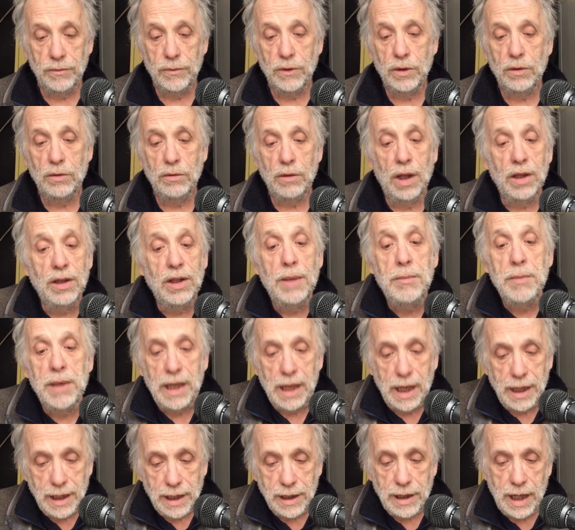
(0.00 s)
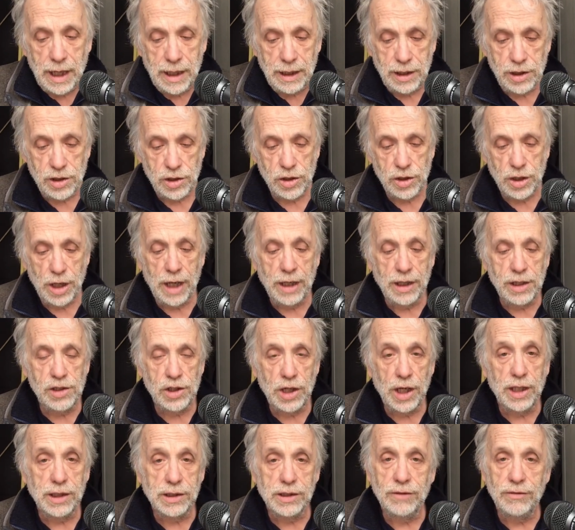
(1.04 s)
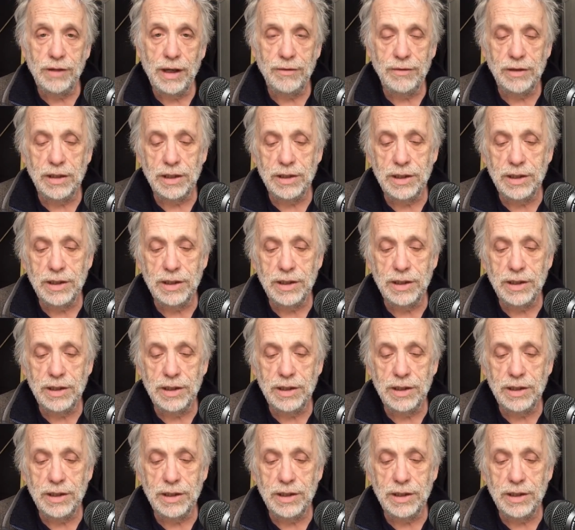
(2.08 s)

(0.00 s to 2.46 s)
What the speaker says: eliminated any chance of having the